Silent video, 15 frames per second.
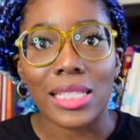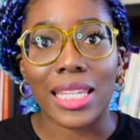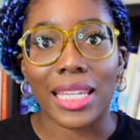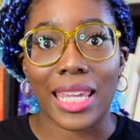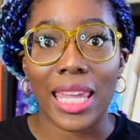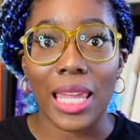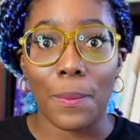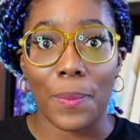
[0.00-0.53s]
to
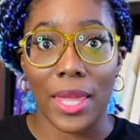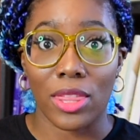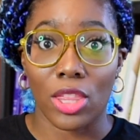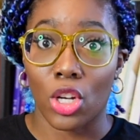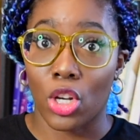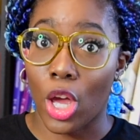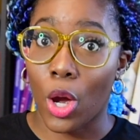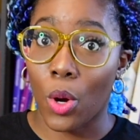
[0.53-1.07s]
keep in
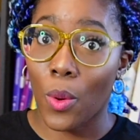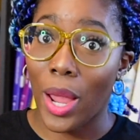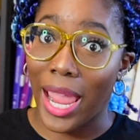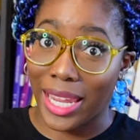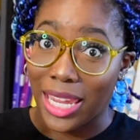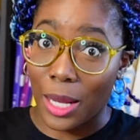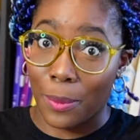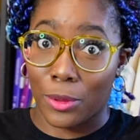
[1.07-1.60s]
the know
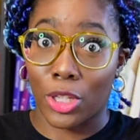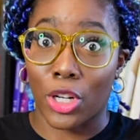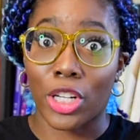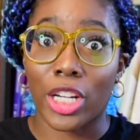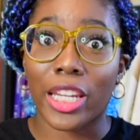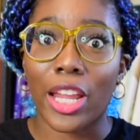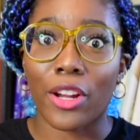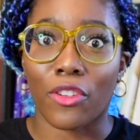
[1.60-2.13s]
and keep
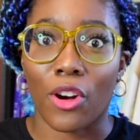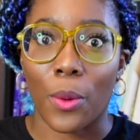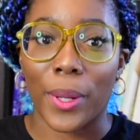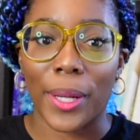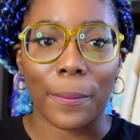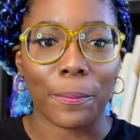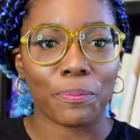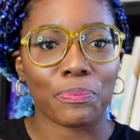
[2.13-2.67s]
learning and
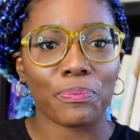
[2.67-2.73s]
growing.